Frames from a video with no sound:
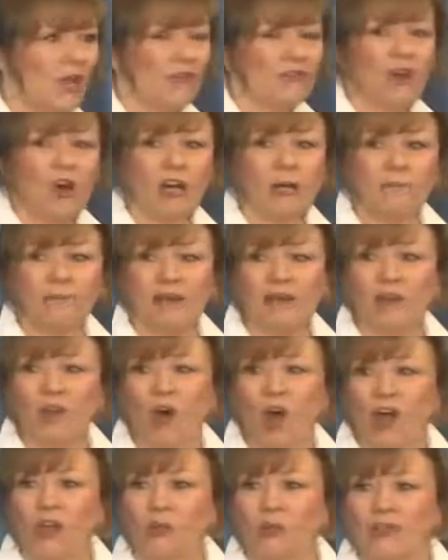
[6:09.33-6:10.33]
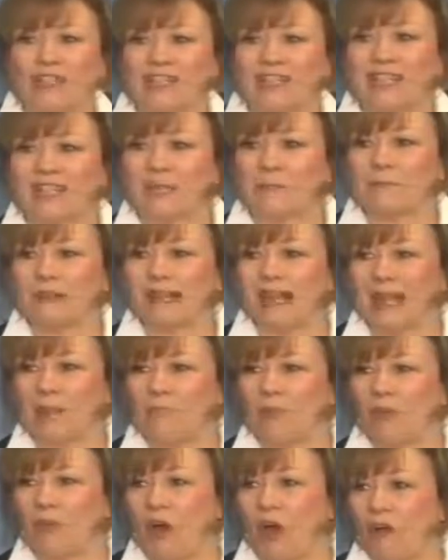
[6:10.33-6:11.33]
thought upon longer until it
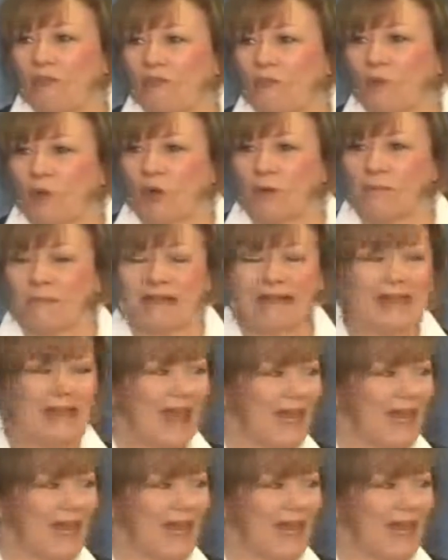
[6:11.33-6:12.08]
became thought form,